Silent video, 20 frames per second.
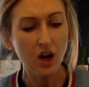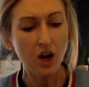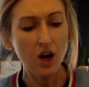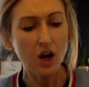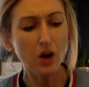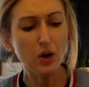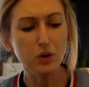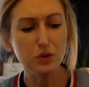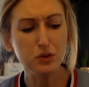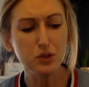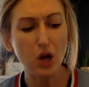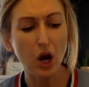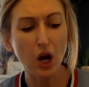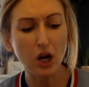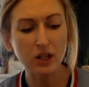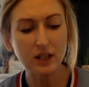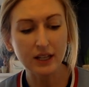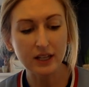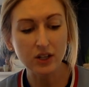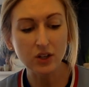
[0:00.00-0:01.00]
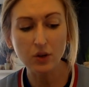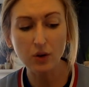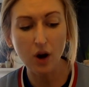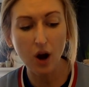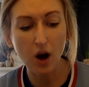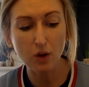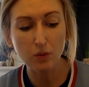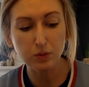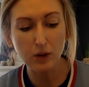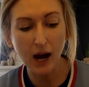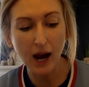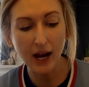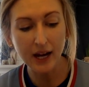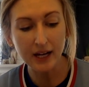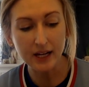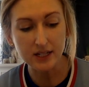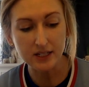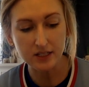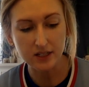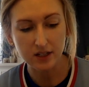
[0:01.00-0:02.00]
"Oh, darling, you're all
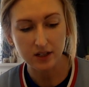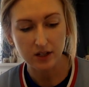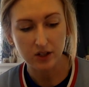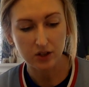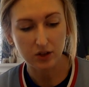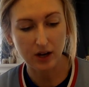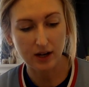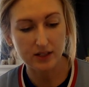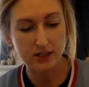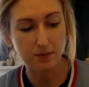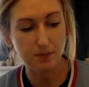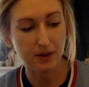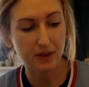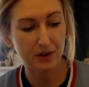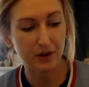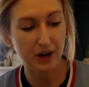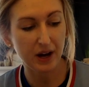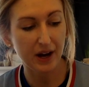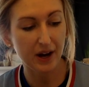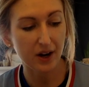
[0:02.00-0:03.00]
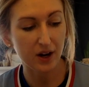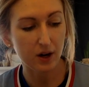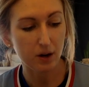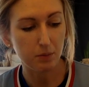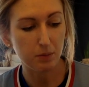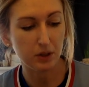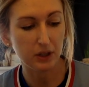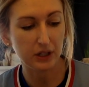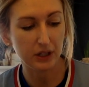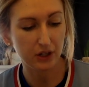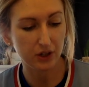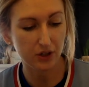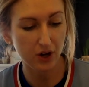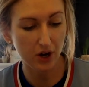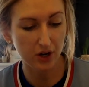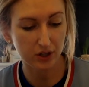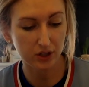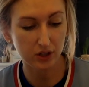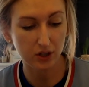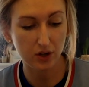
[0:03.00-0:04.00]
right," cried the mother hare, pulling her
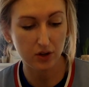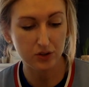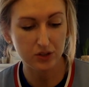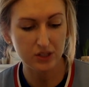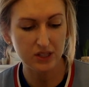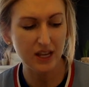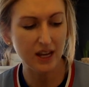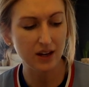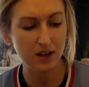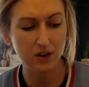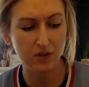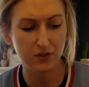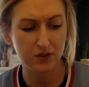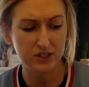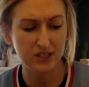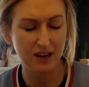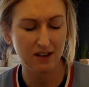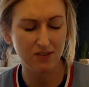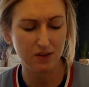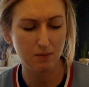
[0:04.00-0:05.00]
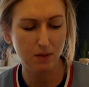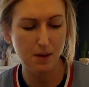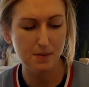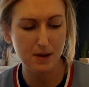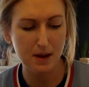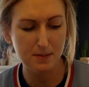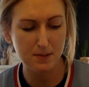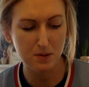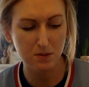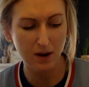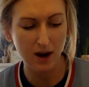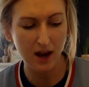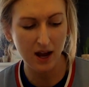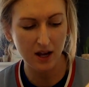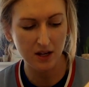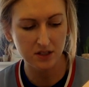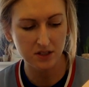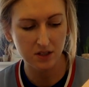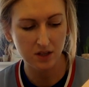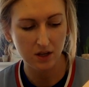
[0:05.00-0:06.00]
daughter close. "Thank you for saving my baby,
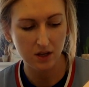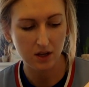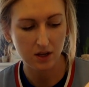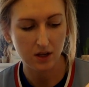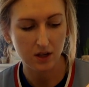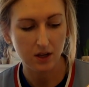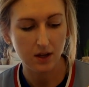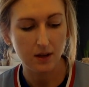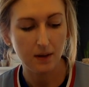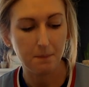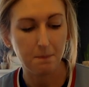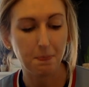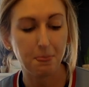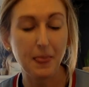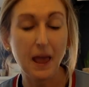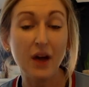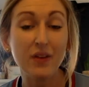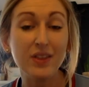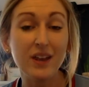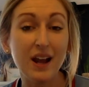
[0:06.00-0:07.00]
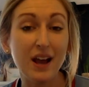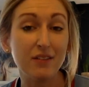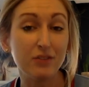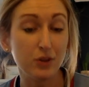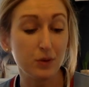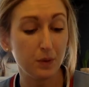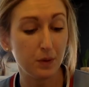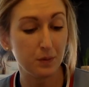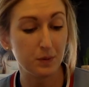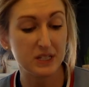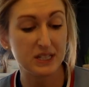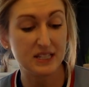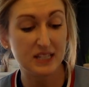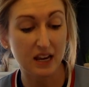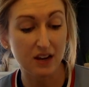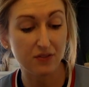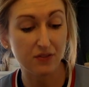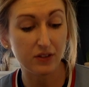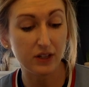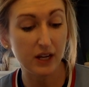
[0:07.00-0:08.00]
Roz." Now that everyone was
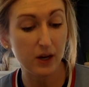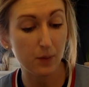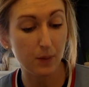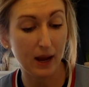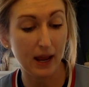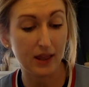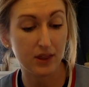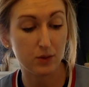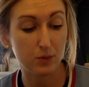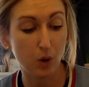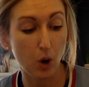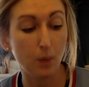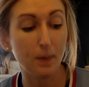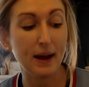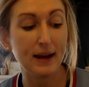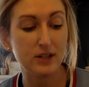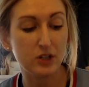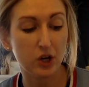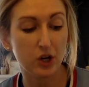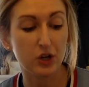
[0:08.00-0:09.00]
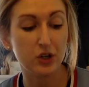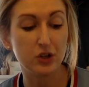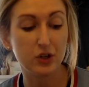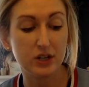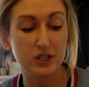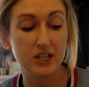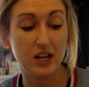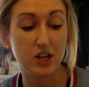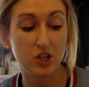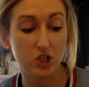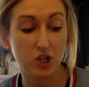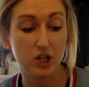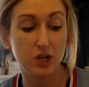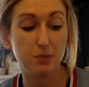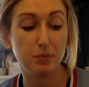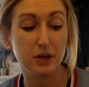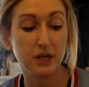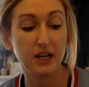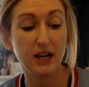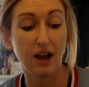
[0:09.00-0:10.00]
safely away, the robot turned her attention to
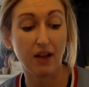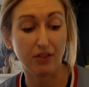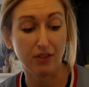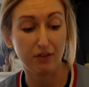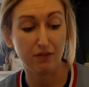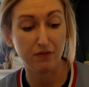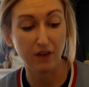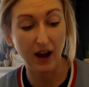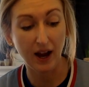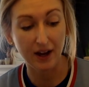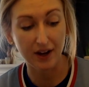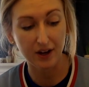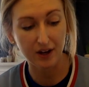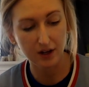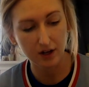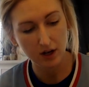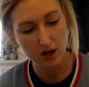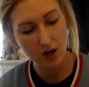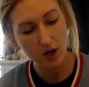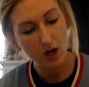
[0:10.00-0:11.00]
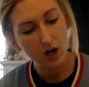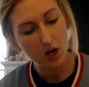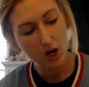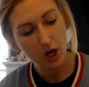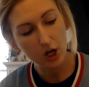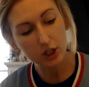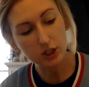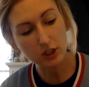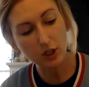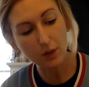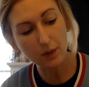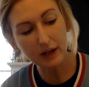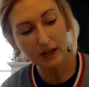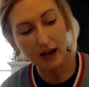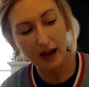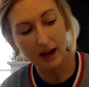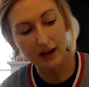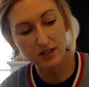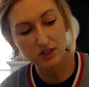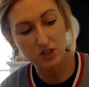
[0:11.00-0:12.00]
putting out the fire. Her glowing
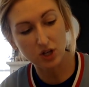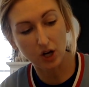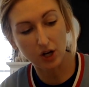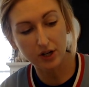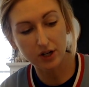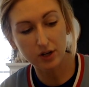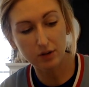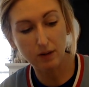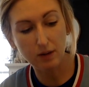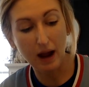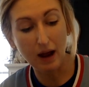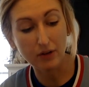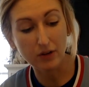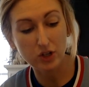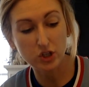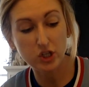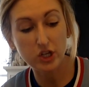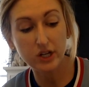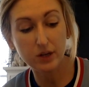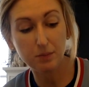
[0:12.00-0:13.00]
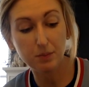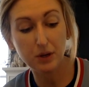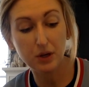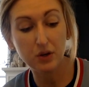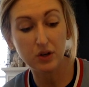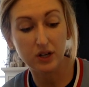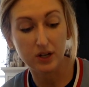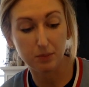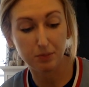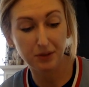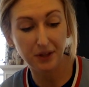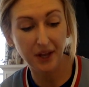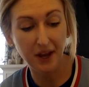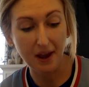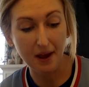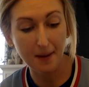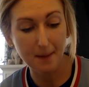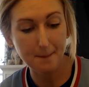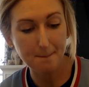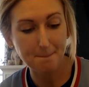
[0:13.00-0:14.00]
eyes darted around as she computed a plan.